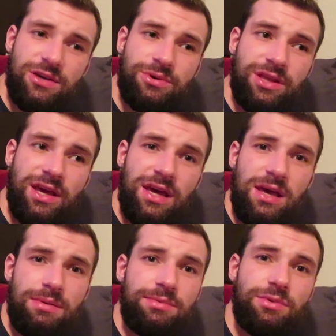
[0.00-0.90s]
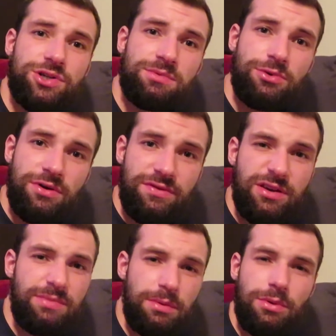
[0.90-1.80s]
here with Gabe, maybe watch a
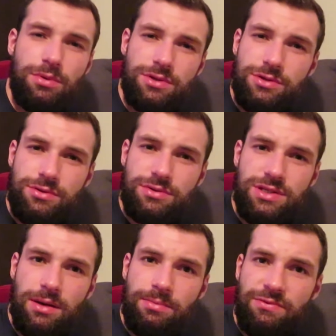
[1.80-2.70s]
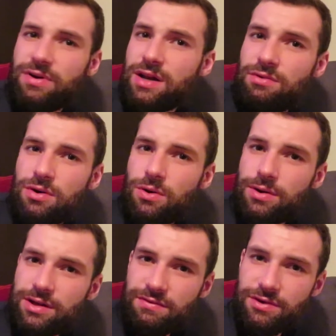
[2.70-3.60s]
movie, maybe we'll do some funny
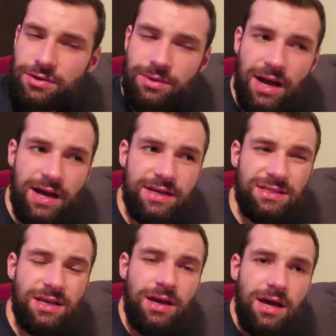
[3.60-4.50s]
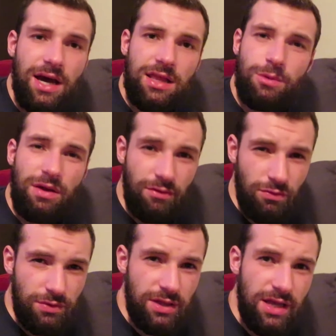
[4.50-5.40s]
recording for you guys. And then we have a
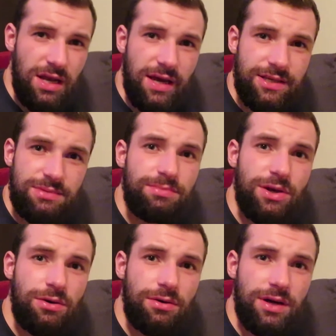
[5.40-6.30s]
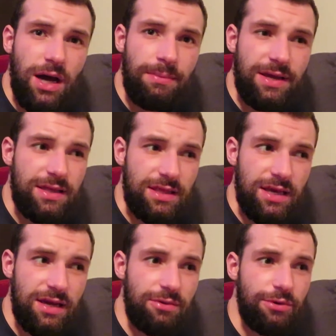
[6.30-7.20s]
really nice meal coming at
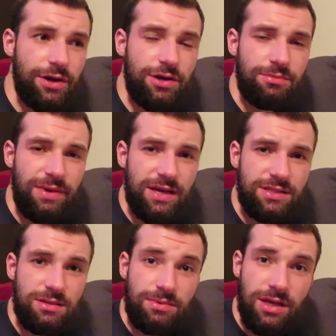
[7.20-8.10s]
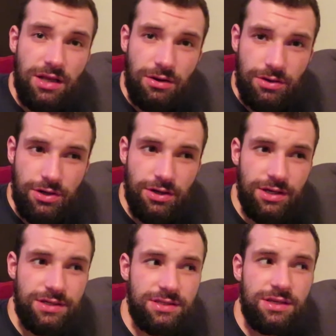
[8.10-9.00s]
the end. We're going to make some keto
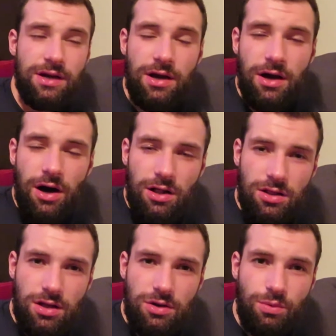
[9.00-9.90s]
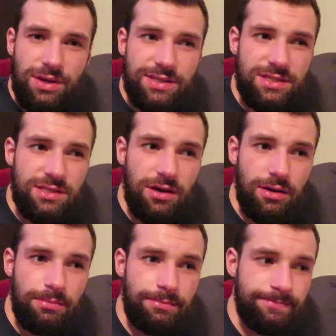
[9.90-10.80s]
cookies along with
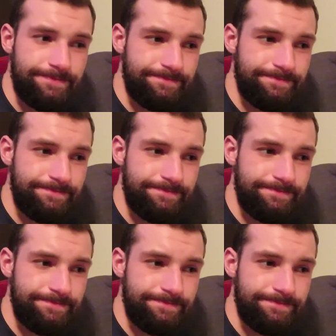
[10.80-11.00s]
some,